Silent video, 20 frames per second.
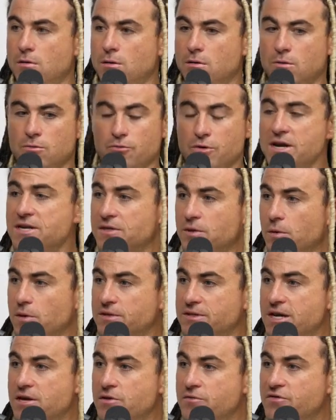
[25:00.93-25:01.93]
resource
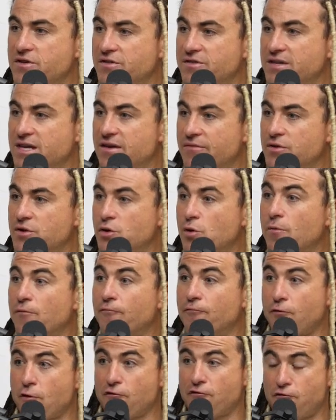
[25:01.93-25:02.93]
that you've just given to them
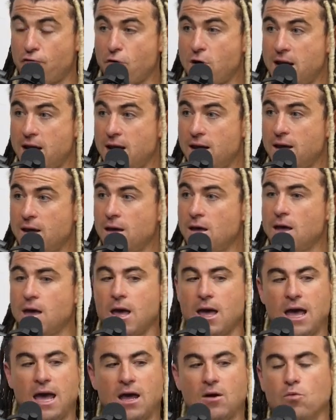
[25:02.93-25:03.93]
for free.
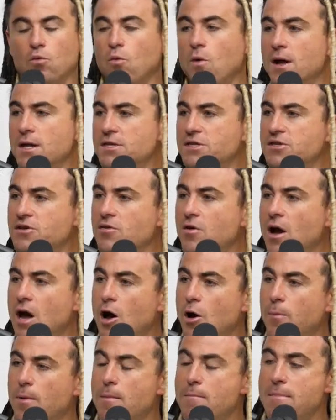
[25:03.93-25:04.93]
And once you
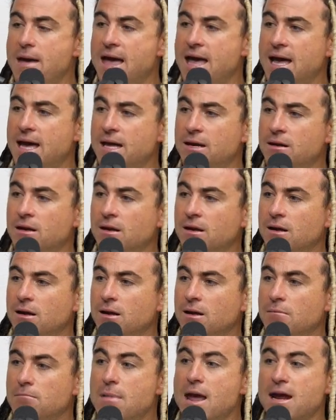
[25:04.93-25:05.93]
help a man
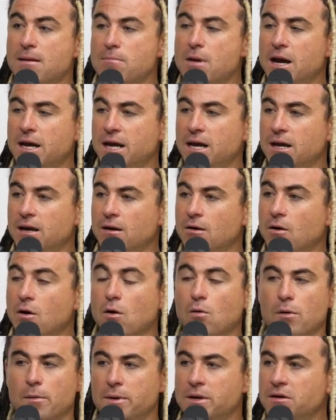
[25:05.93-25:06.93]
make money, or a
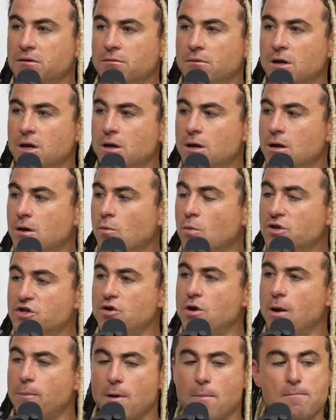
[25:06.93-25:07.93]
woman, once you
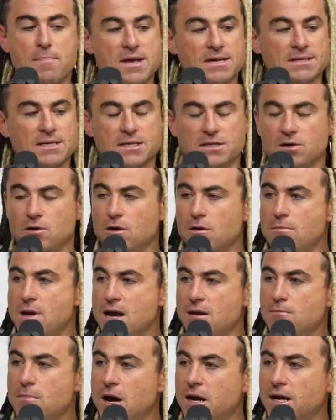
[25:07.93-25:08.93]
help a business owner
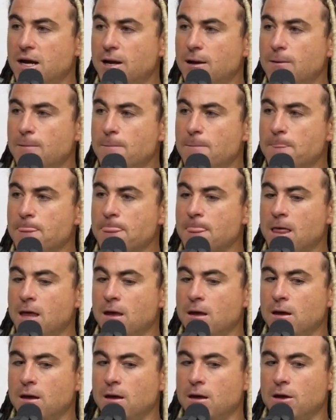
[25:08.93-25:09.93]
make money,
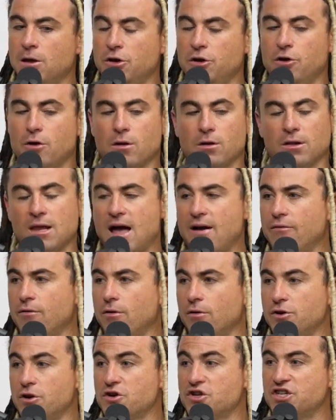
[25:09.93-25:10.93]
your
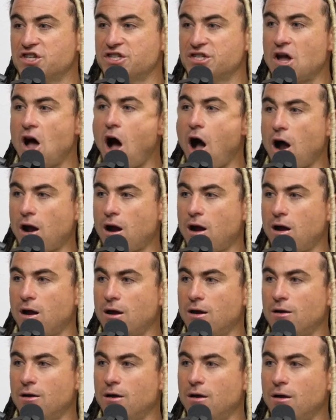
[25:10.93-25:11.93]
level, your stock
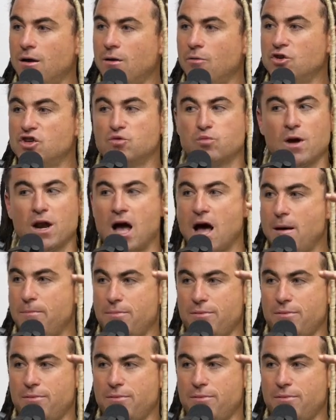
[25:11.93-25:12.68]
just went up.